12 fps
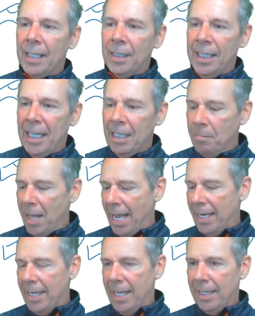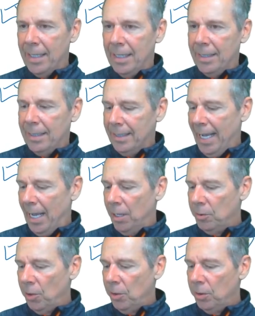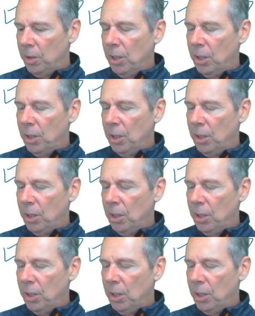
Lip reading: lead magnet download